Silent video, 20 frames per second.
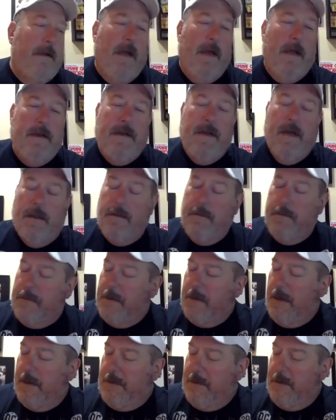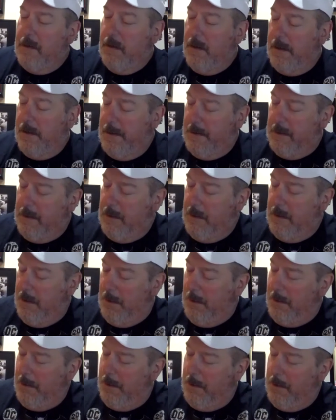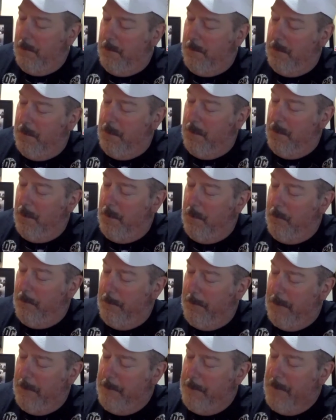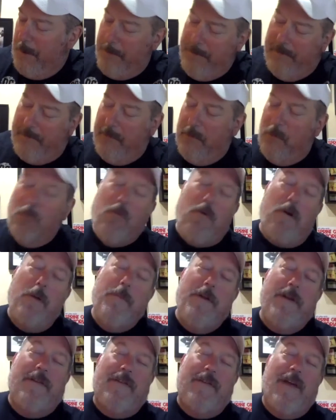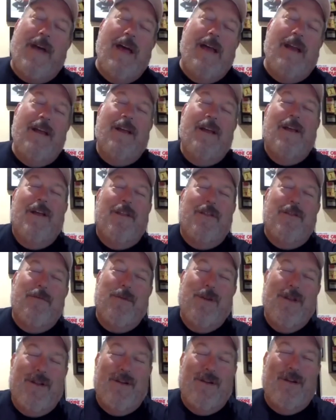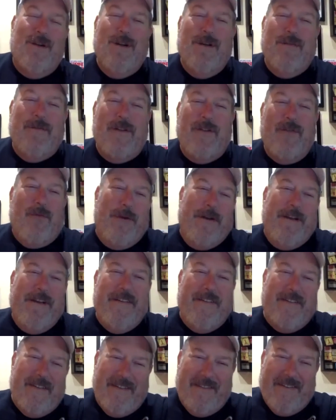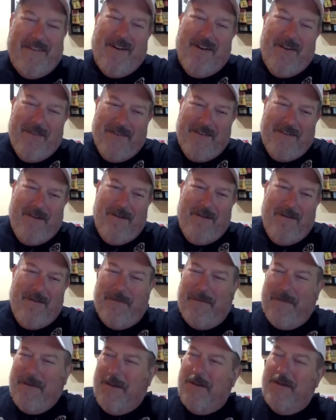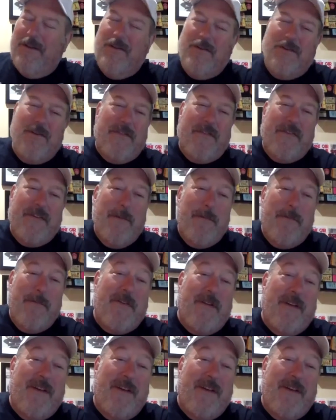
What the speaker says: the other thing I did like, it made me feel warm inside, the return of a 26 car starting field. It just seems